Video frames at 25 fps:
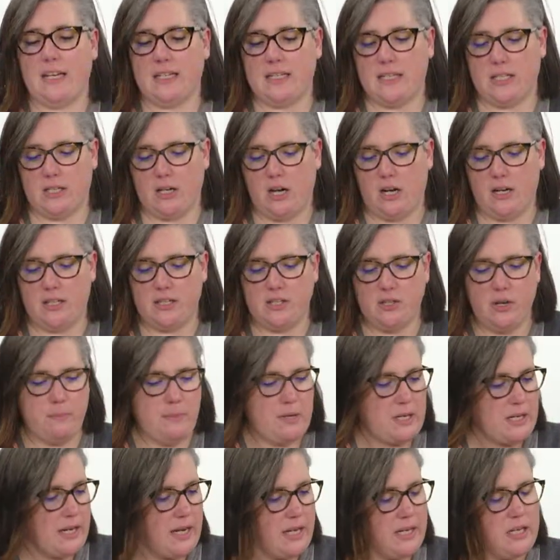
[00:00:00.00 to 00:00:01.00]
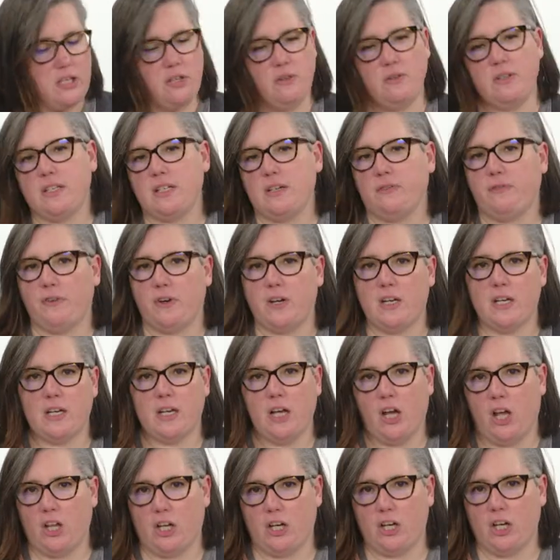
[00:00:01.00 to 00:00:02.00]
get started. So I'm gonna kind of do a different
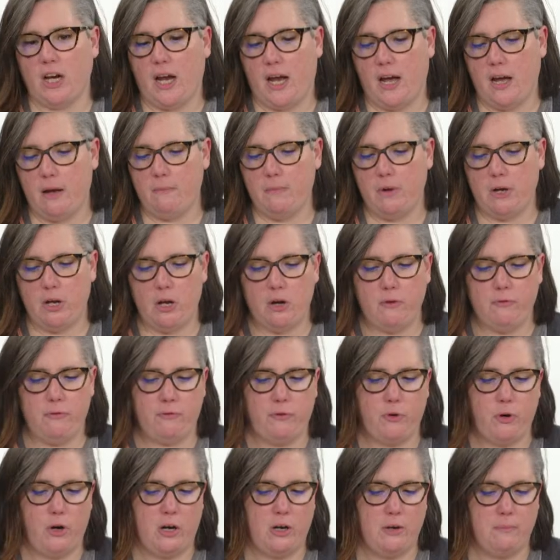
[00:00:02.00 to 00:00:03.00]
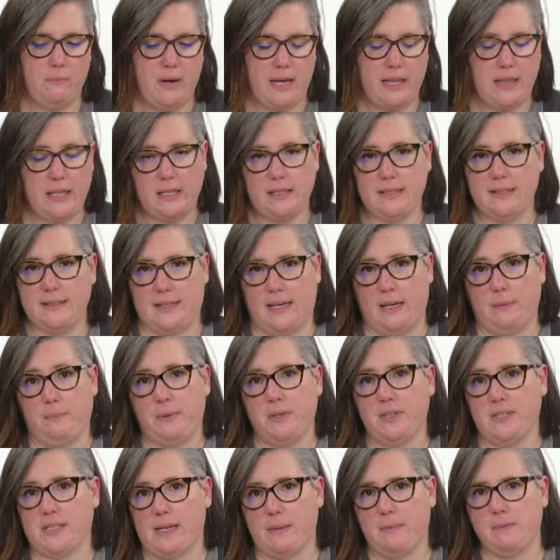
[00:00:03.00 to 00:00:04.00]
color combo for my little
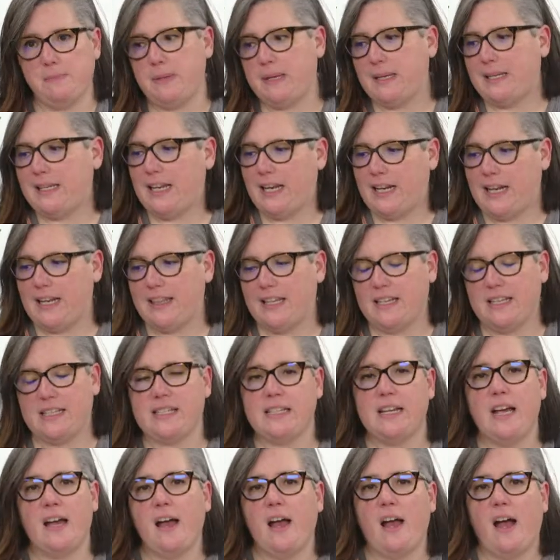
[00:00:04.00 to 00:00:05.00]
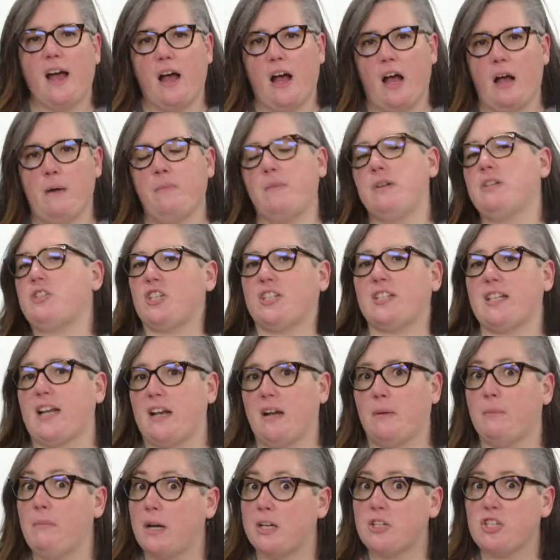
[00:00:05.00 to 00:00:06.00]
samples and I'm gonna be knitting this um, just
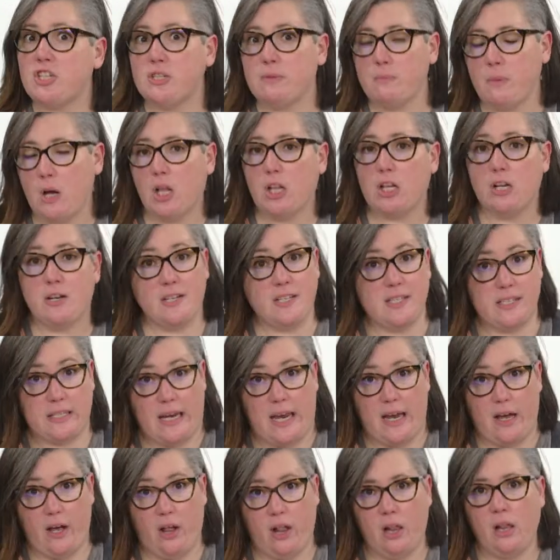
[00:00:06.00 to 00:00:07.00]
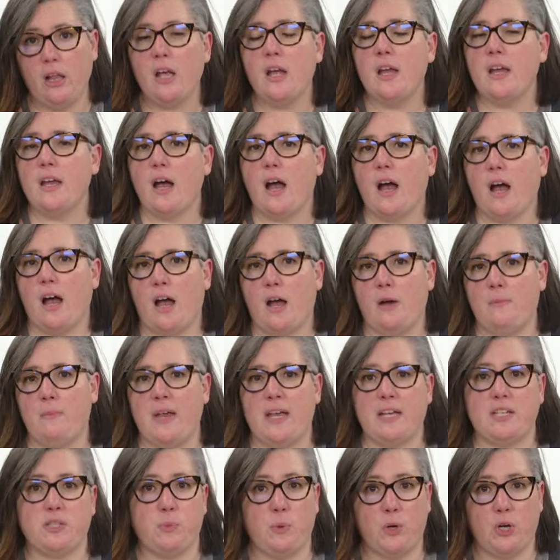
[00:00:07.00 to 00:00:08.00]
on a much smaller scale um,
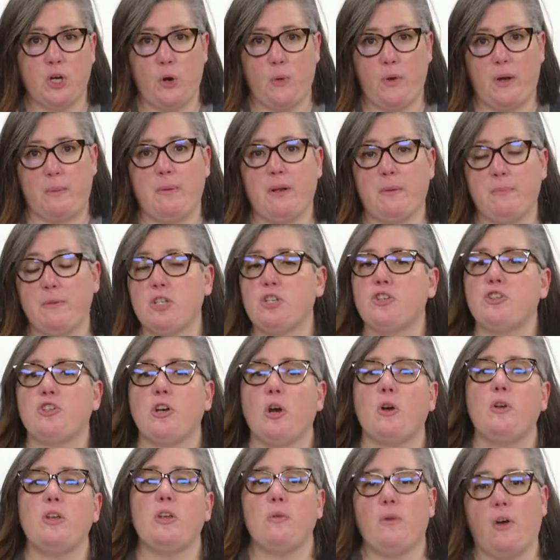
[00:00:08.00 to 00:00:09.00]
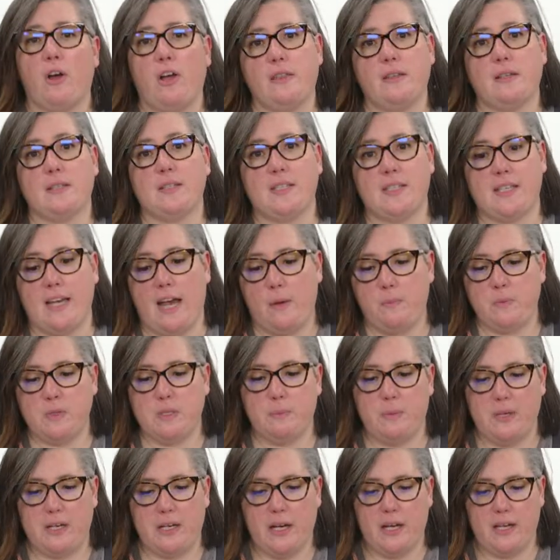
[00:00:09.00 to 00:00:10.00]
as we're going, but I'm gonna show you all the steps
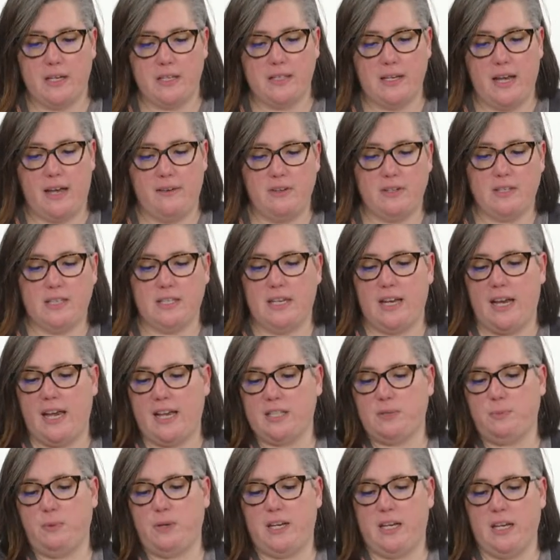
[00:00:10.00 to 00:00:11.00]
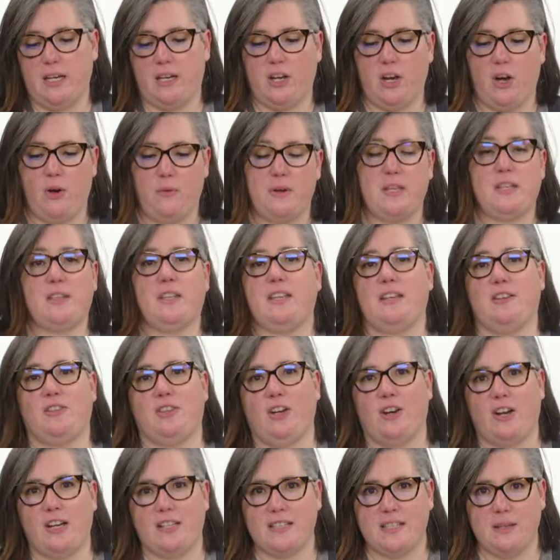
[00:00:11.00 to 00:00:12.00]
because obviously as we get going,
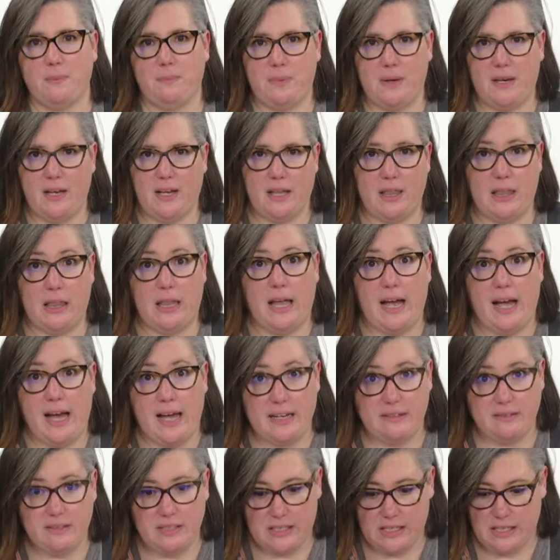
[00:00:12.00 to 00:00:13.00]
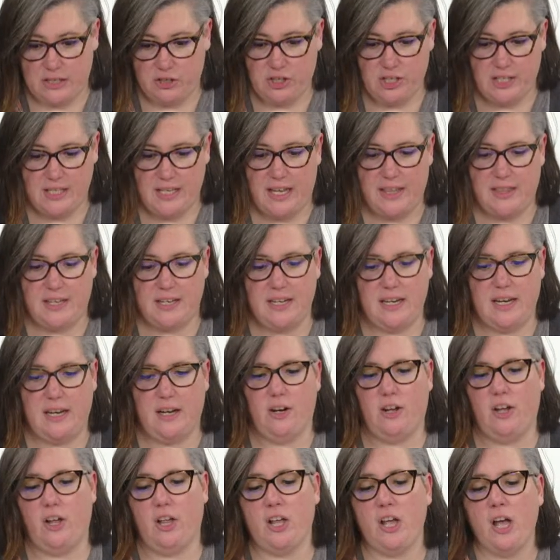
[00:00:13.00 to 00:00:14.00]
there ends up being a lot of stitches on the
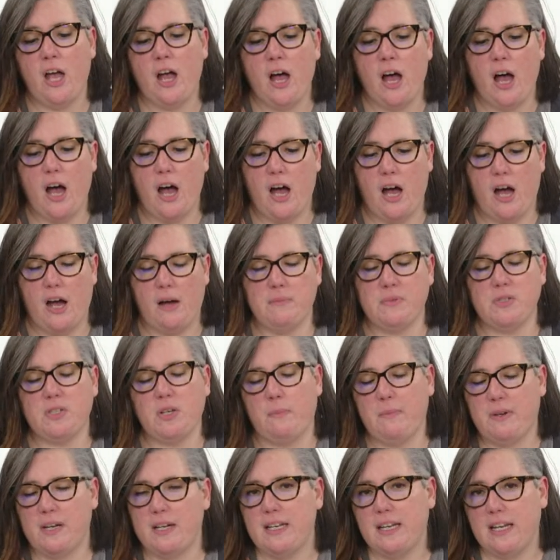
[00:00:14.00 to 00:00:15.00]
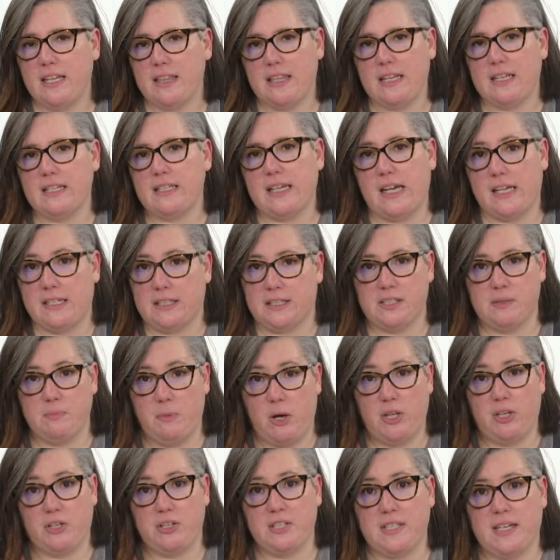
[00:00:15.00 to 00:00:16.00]
needle. Um, so I'm gonna knit this on a
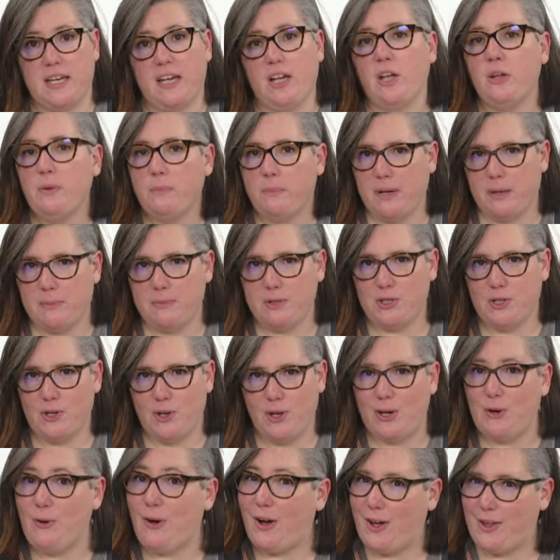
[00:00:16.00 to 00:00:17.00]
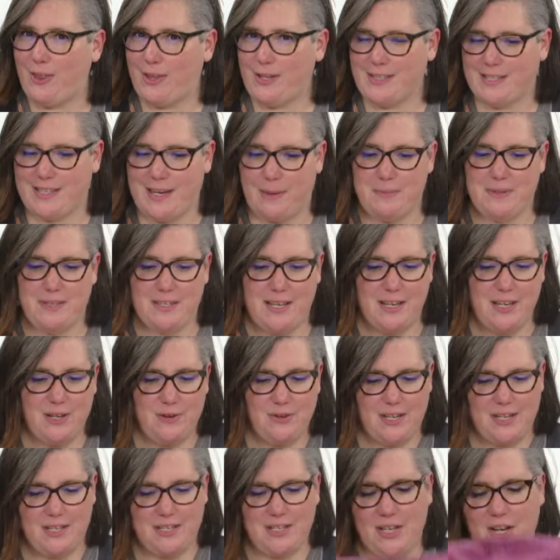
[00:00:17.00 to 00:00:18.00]
smaller scale, but I'm gonna show you all the steps that you
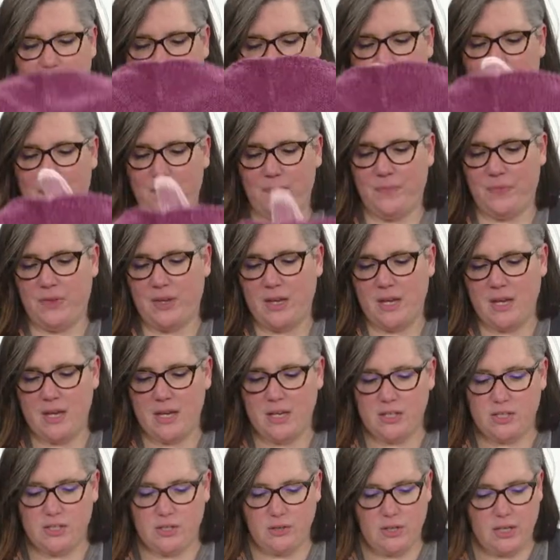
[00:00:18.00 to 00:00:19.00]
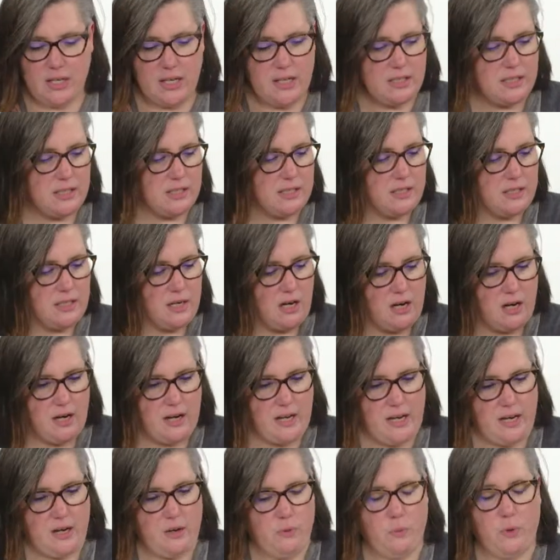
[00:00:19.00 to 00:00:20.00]
need to know. So to get
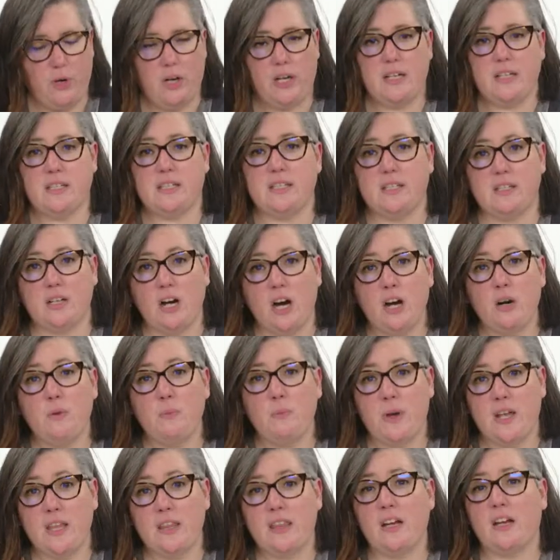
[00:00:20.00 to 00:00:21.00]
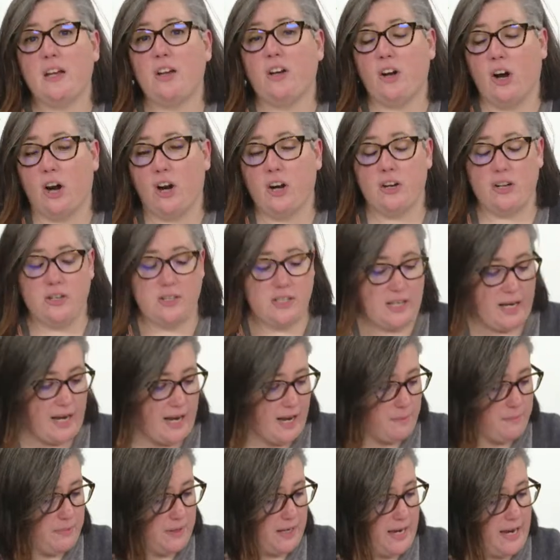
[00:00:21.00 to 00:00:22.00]
started, we're gonna start with a garter
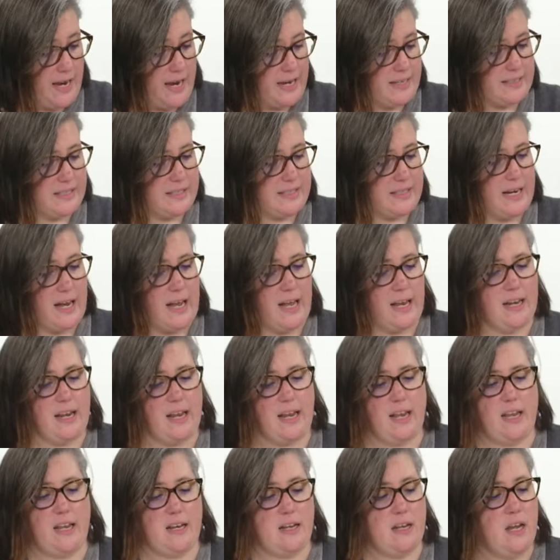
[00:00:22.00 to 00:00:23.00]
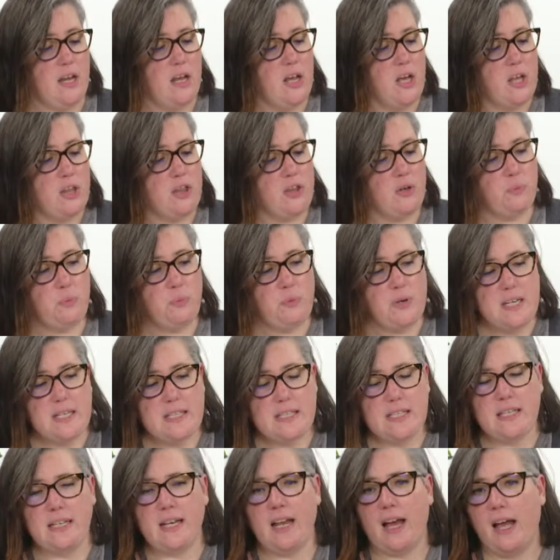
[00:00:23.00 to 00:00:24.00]
tab cast on. And the
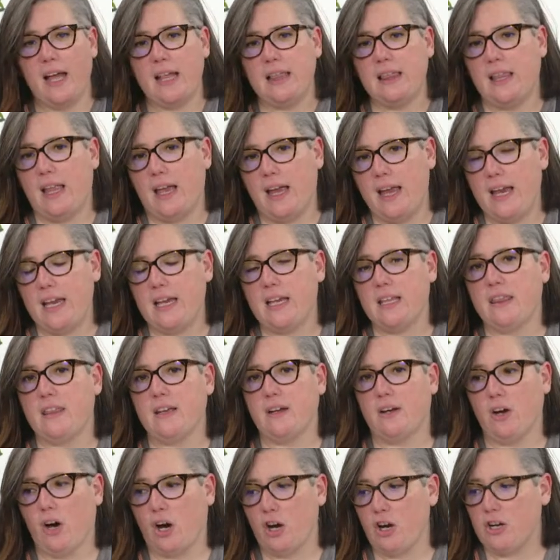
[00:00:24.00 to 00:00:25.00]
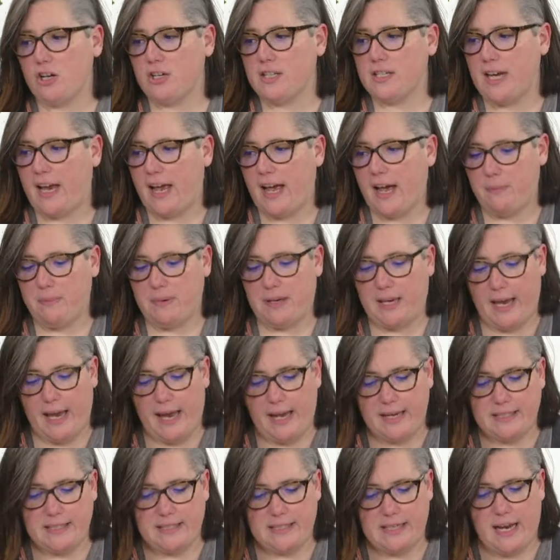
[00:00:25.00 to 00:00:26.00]
reason I like the garter tab
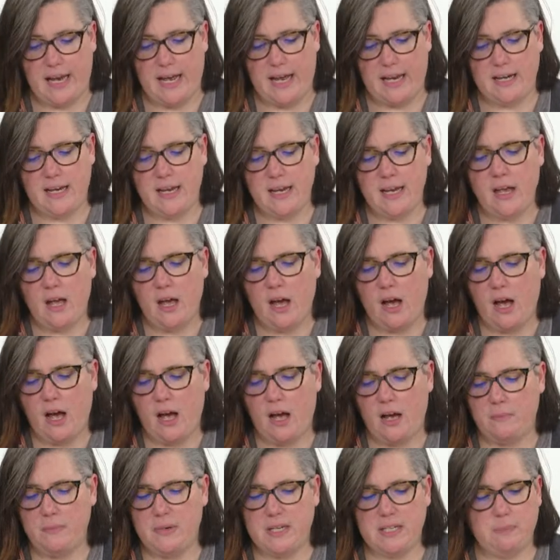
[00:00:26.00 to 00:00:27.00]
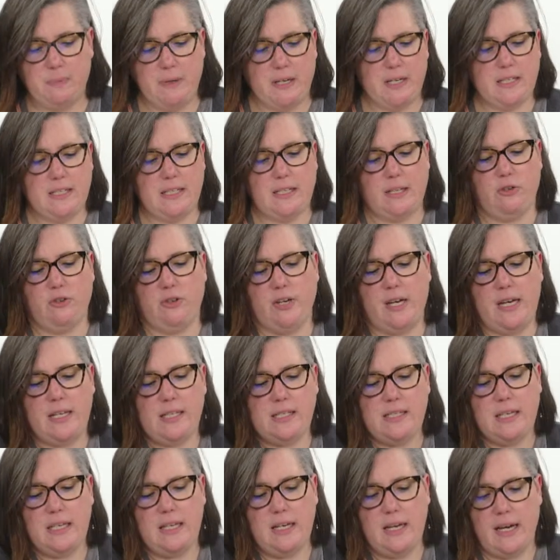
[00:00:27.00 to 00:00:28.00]
cast on um, is because it
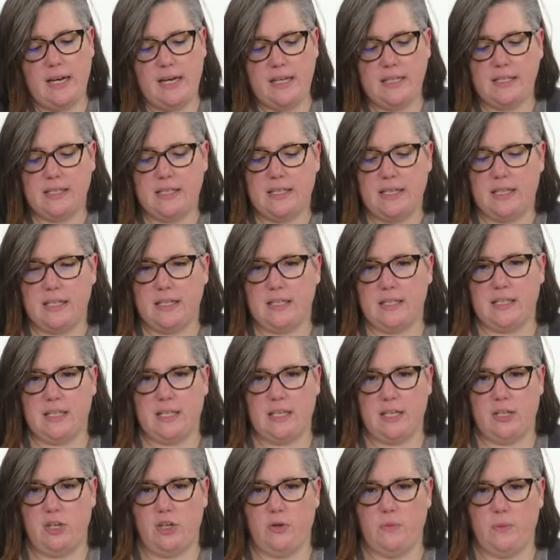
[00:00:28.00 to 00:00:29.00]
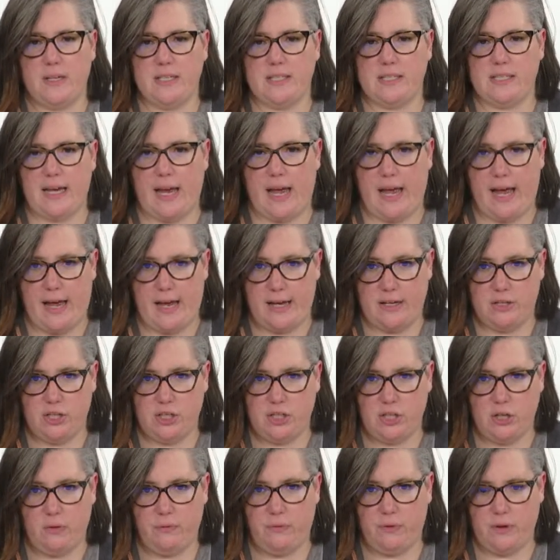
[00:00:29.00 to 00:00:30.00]
creates a nice continuous edge.
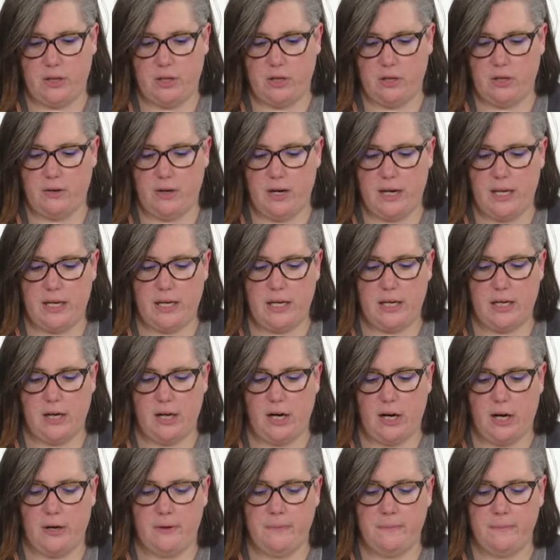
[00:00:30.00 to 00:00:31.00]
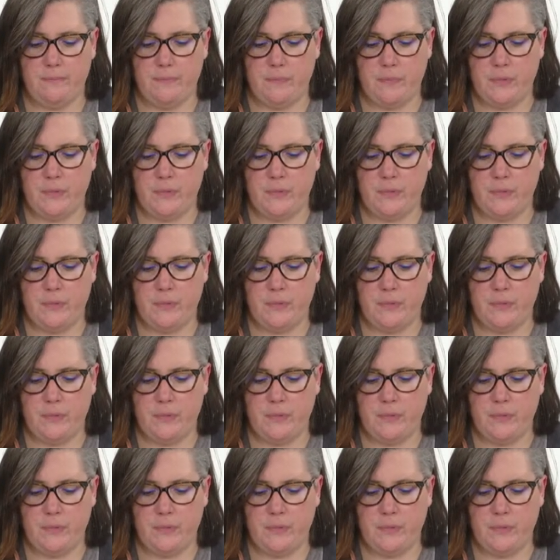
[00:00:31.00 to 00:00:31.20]
So if we look right here,